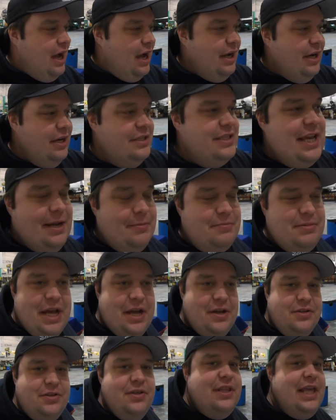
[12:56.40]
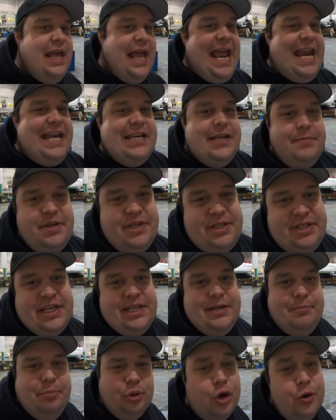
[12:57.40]
I'm going to take him down to the
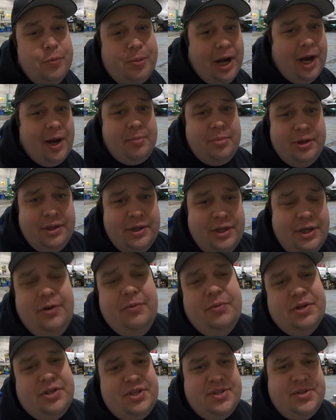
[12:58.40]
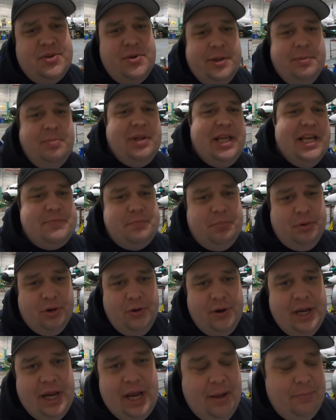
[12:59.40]
NWT Brew Pub, which is the only place
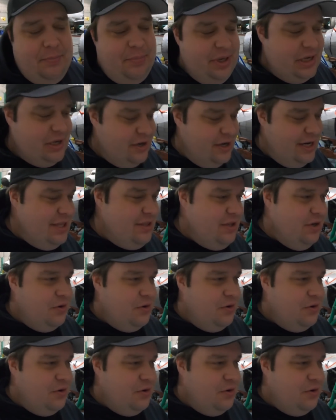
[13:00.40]
brewing a beer in the